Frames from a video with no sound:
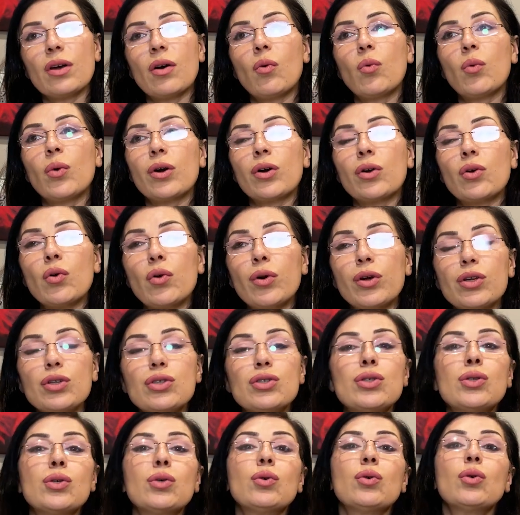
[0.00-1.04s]
we're going
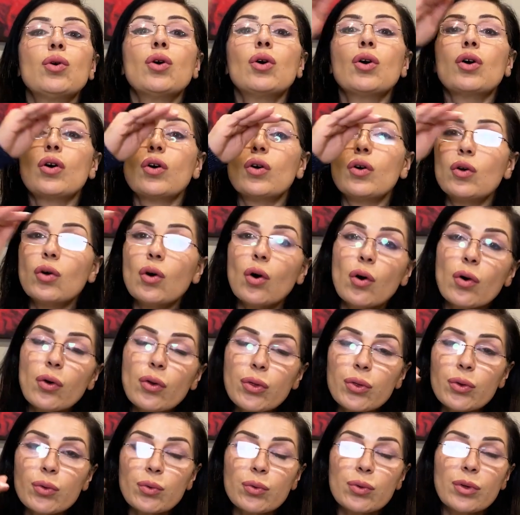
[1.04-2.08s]
to go
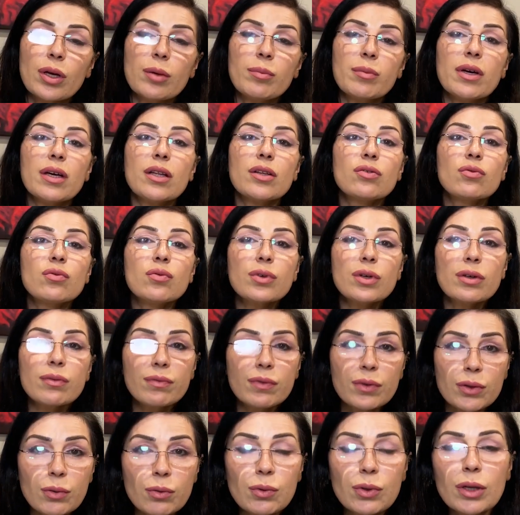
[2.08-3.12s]
through them and
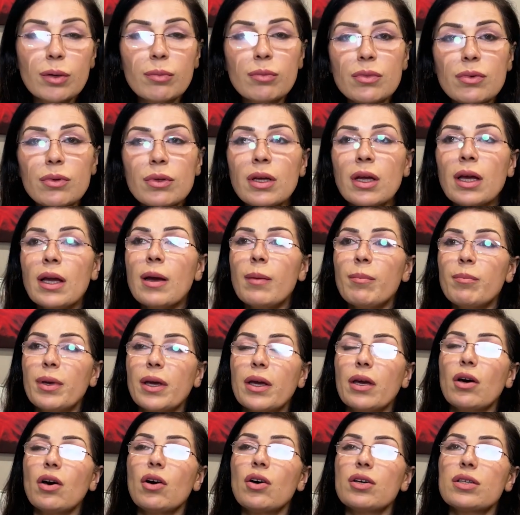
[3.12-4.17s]
review them,
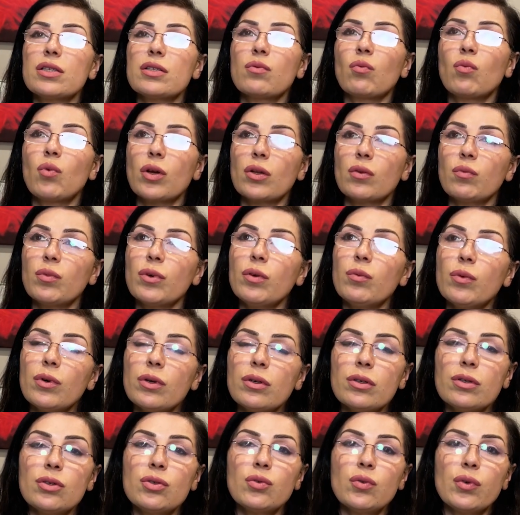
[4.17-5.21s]
because what we want to
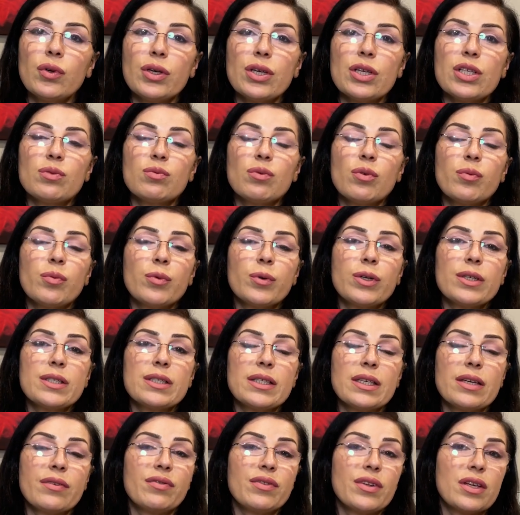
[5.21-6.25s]
do is we want to see
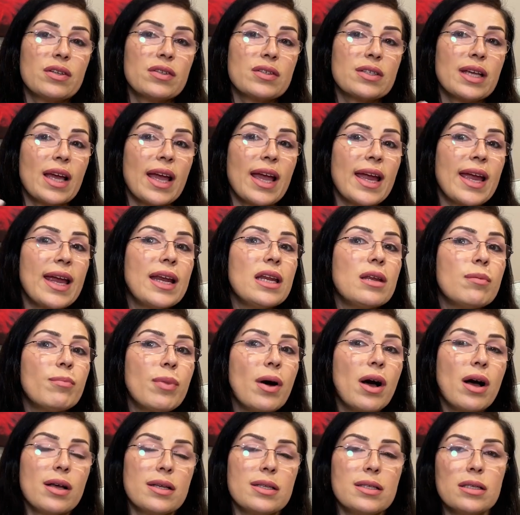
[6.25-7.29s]
if there's any
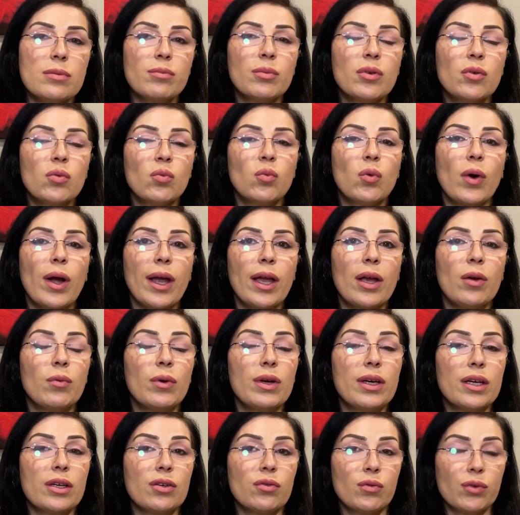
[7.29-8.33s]
possible way we
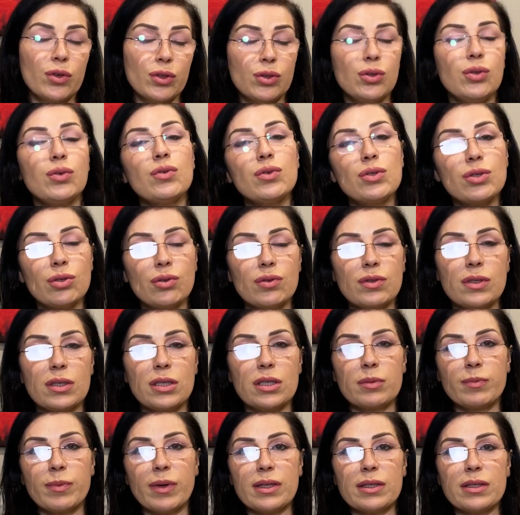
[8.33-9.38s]
can reduce those
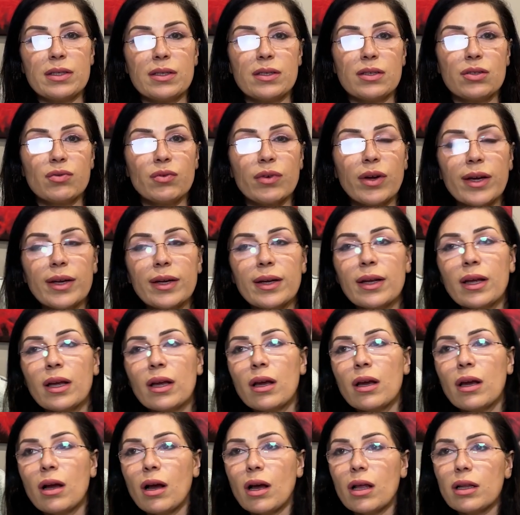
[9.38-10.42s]
expenses, right?
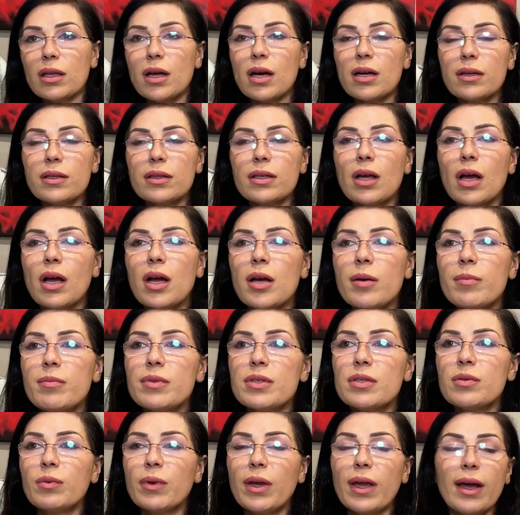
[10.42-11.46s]
A lot of times
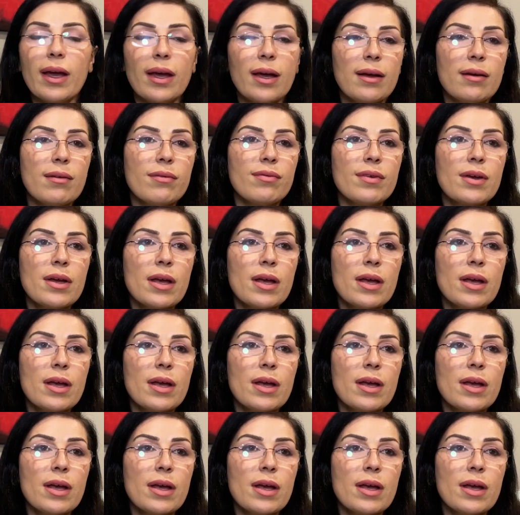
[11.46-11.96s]
we have